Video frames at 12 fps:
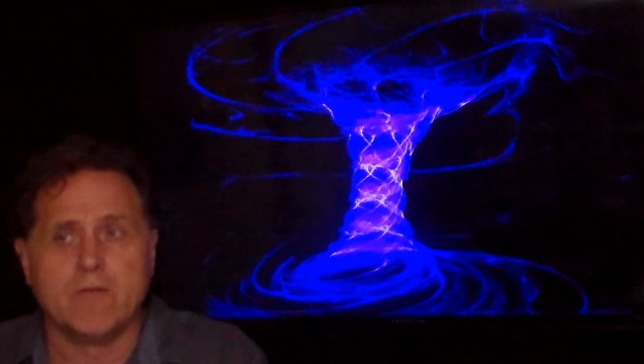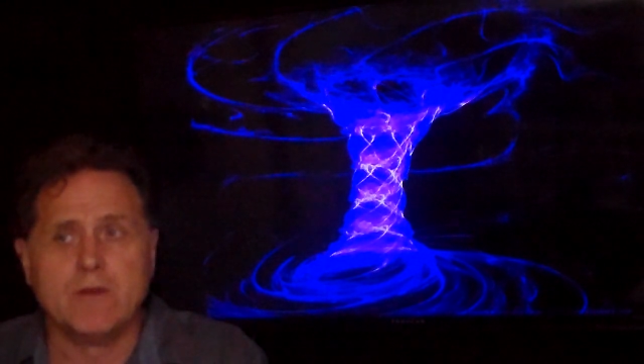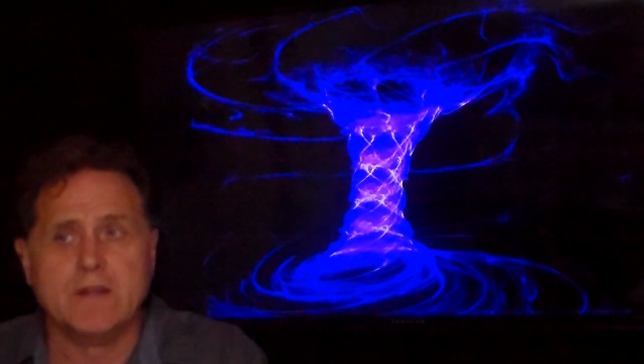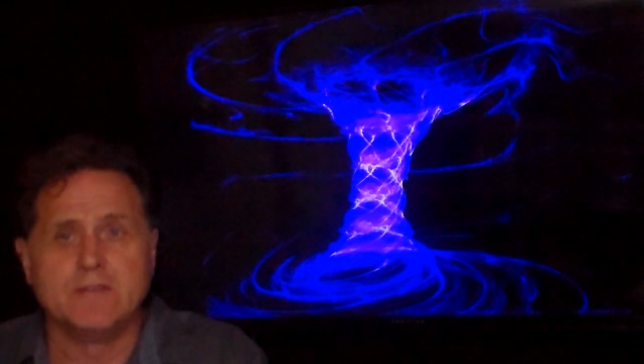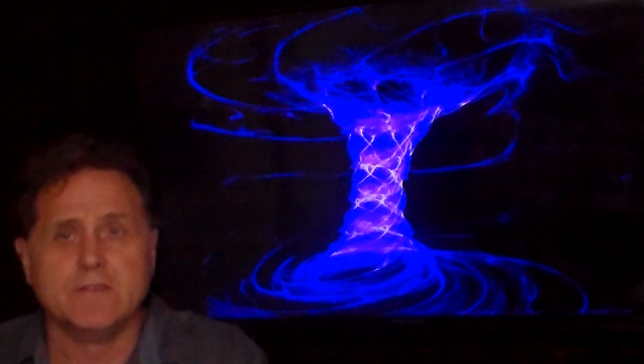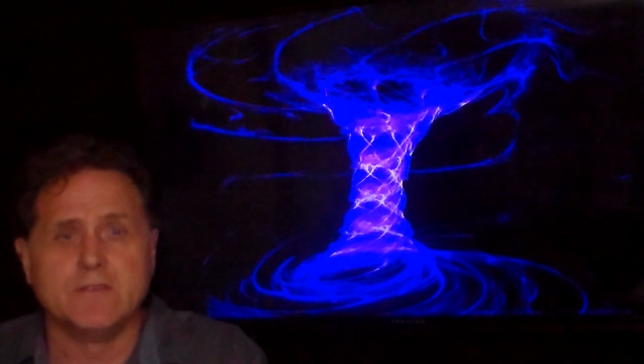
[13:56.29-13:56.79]

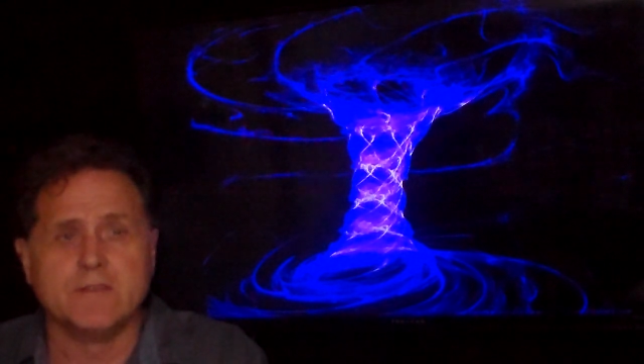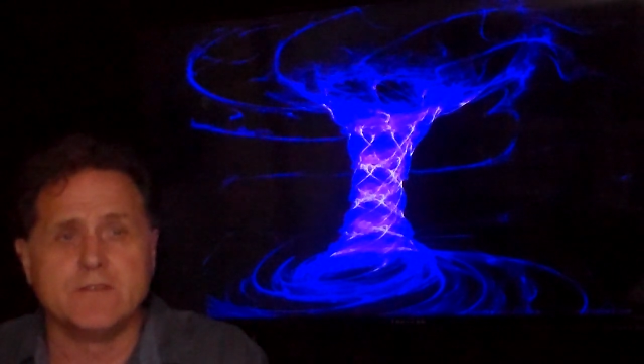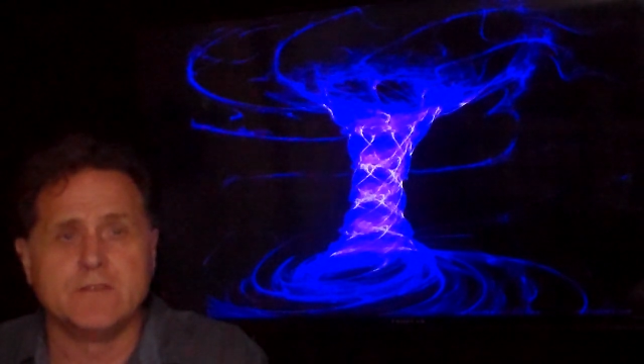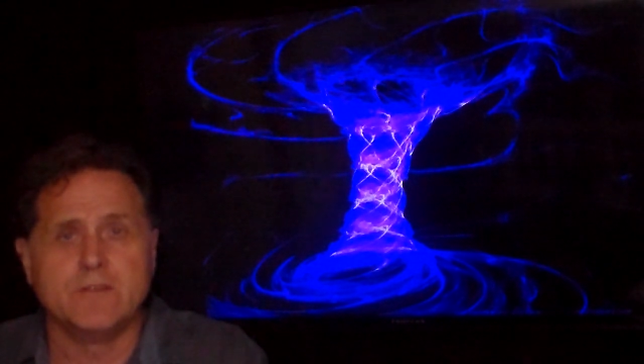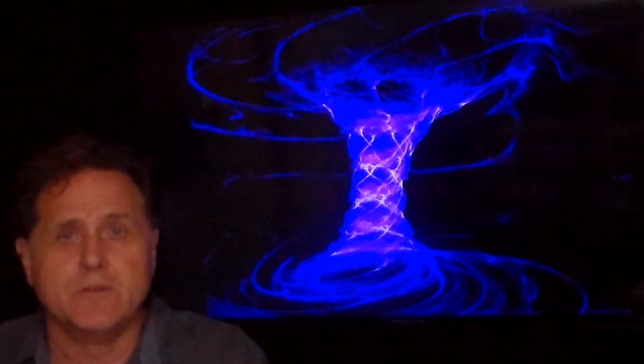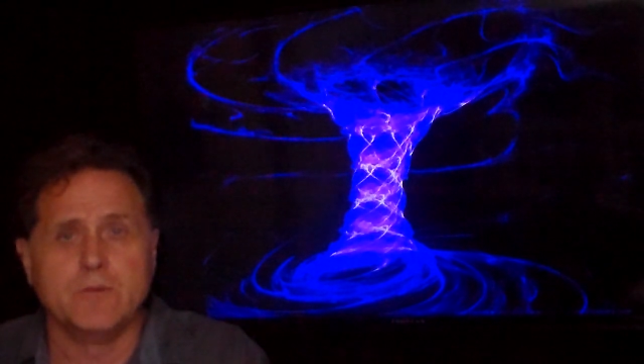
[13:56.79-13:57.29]
reasons
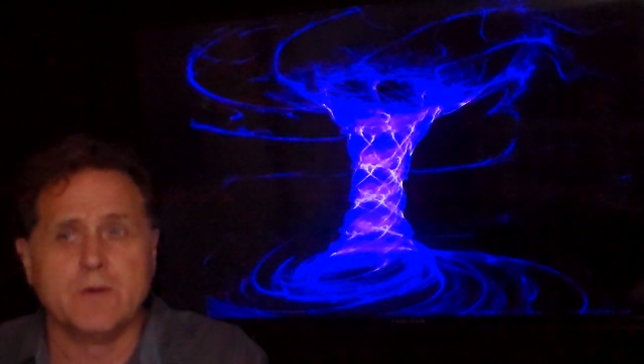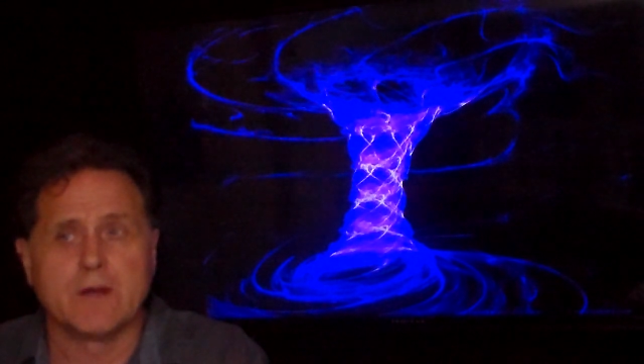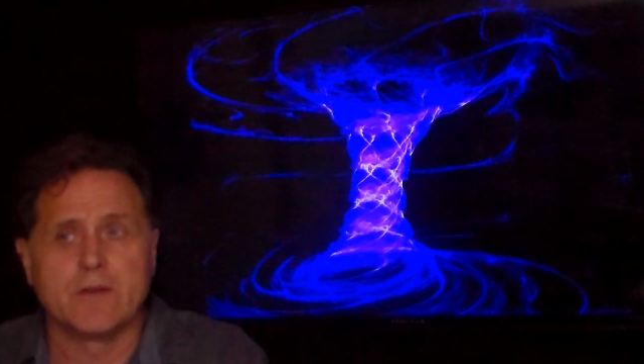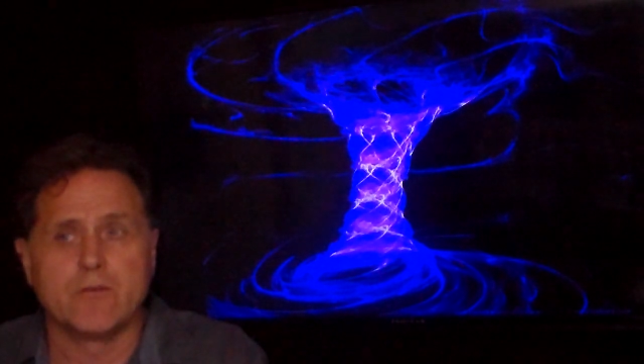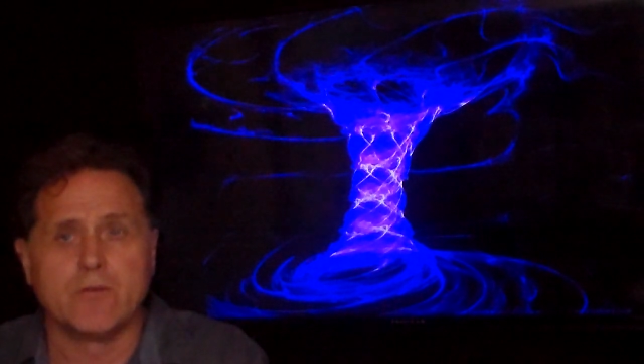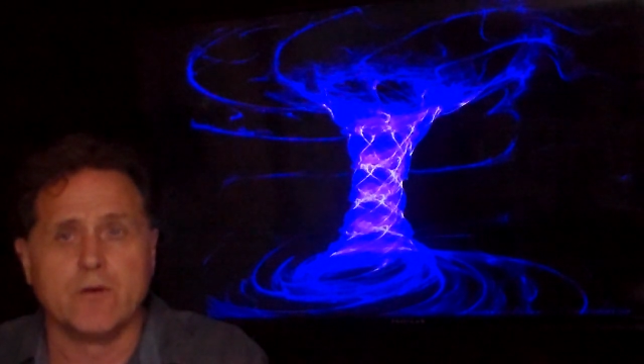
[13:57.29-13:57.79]
is
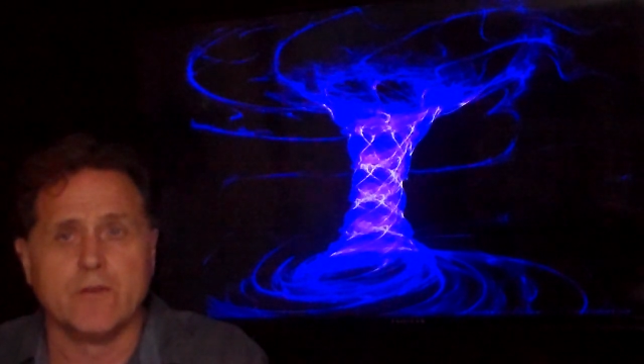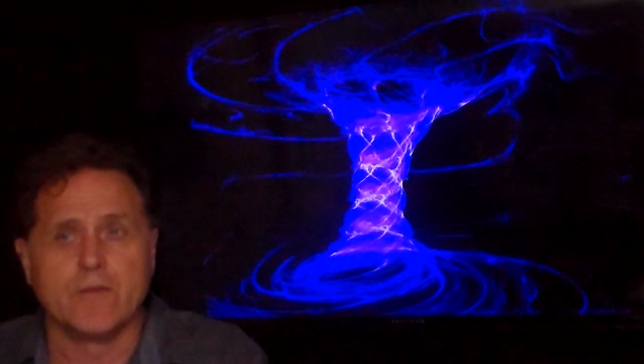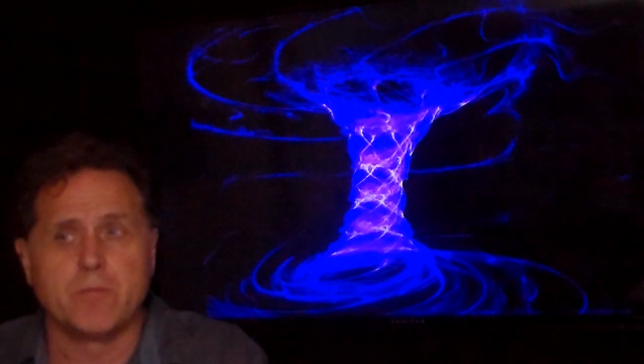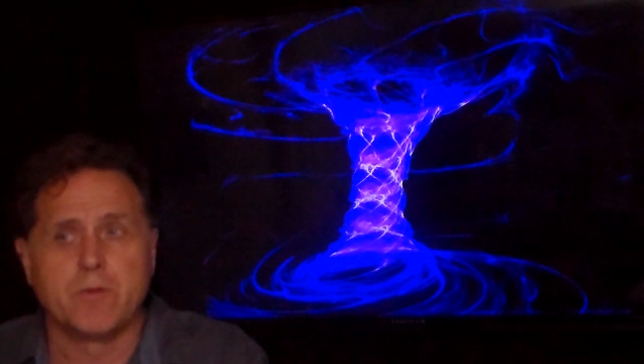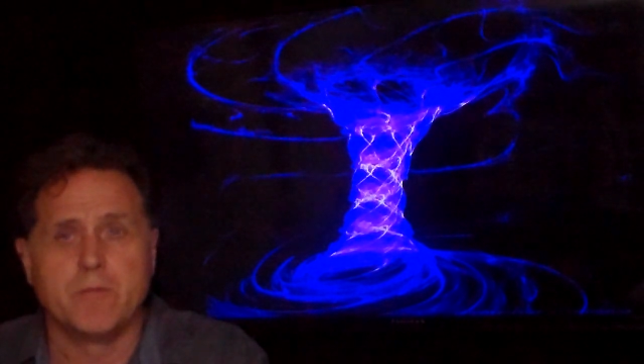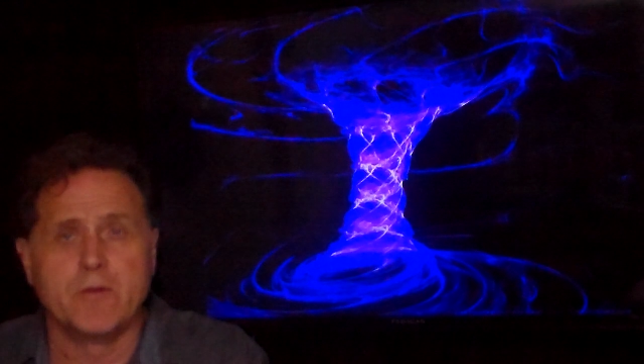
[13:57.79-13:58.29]
to control
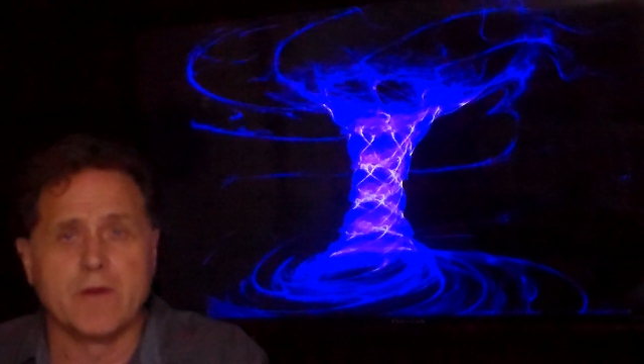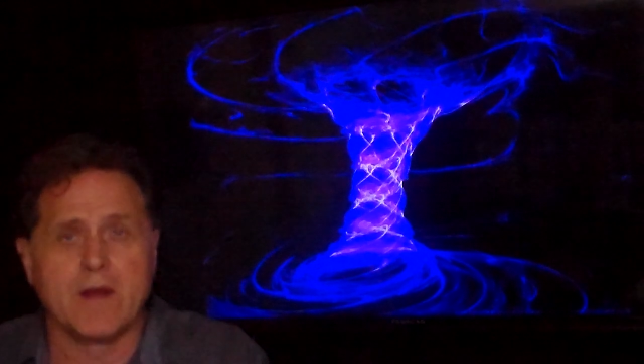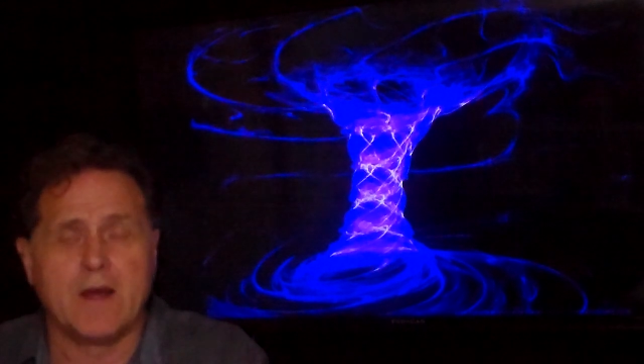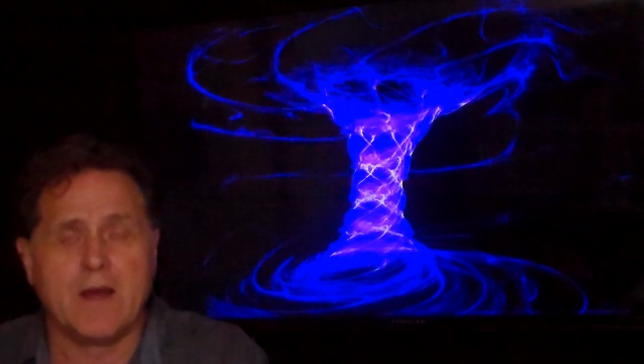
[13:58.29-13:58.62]
this Bermuda